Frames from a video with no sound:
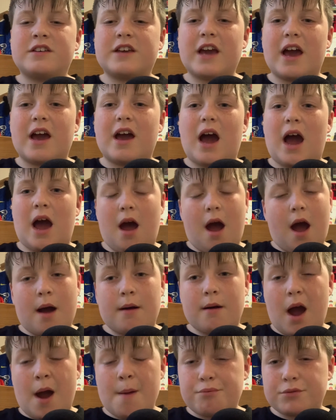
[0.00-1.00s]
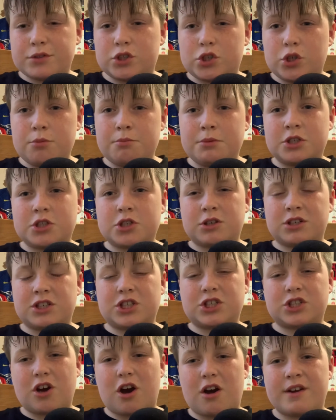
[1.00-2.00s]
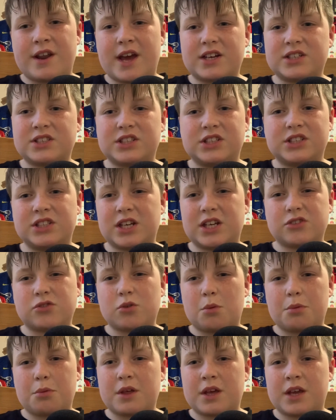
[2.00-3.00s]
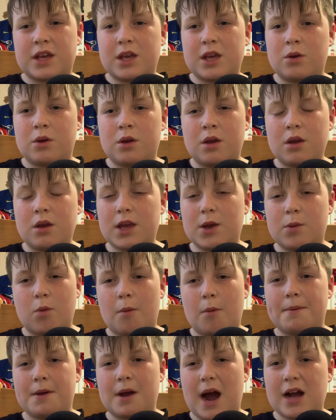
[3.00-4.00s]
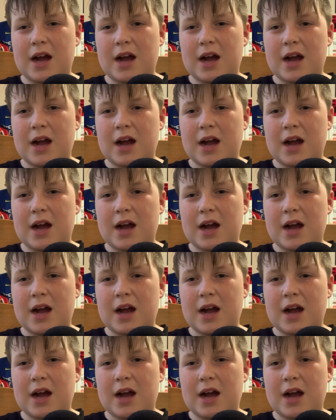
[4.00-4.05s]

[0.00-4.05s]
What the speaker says: I presume he's going to start next season. I don't think he won't be.